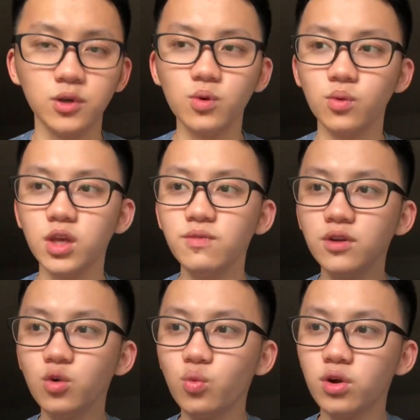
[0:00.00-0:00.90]
Even
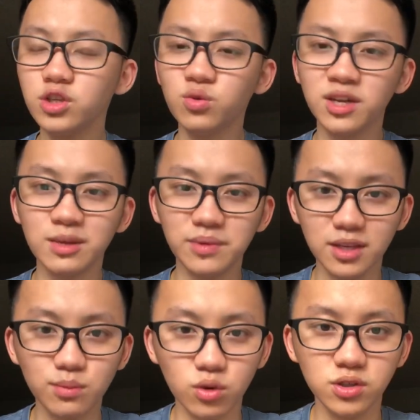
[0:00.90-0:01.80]
though one you can be
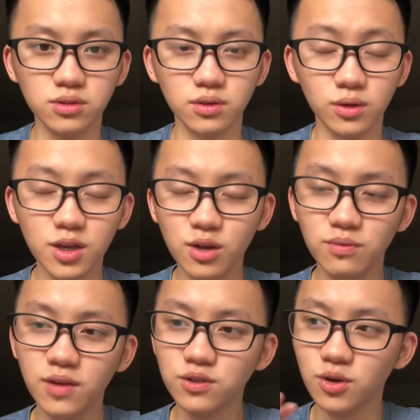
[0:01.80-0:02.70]
even
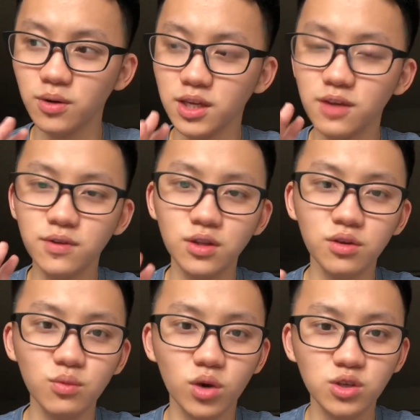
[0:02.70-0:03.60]
though
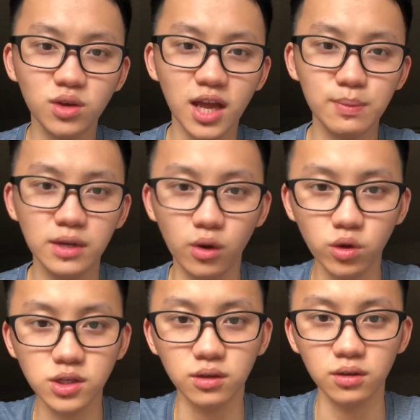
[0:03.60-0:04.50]
one you can be
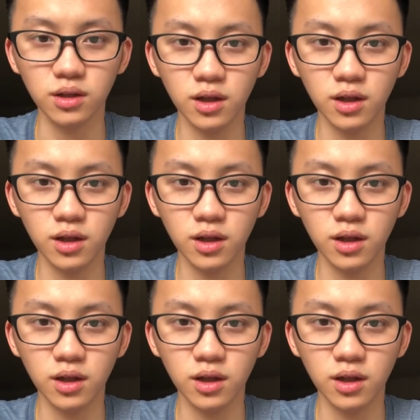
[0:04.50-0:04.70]
logical,